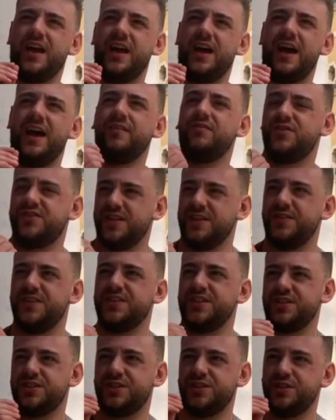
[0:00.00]
I would say this
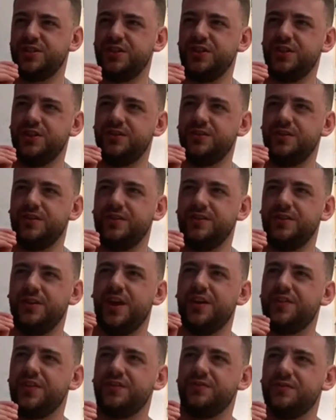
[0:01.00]
is
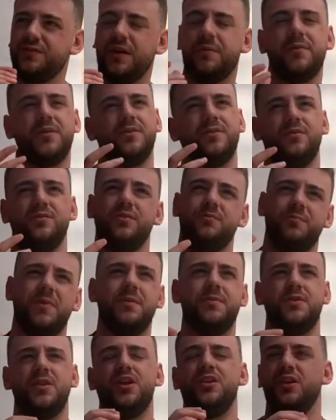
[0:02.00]
nothing. I mean,
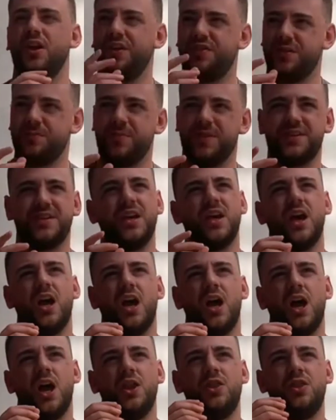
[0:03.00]
maybe not nothing, but
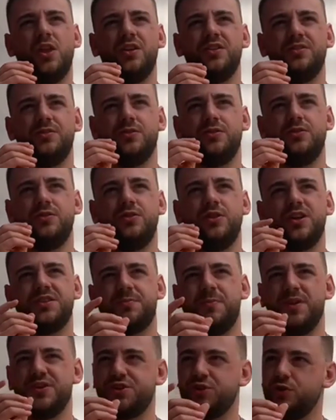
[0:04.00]
not
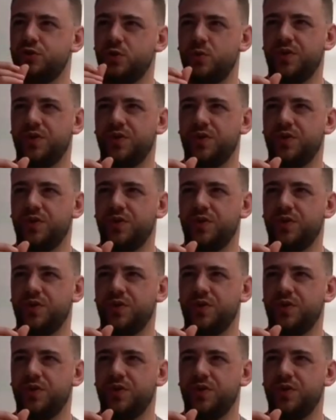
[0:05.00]
much to do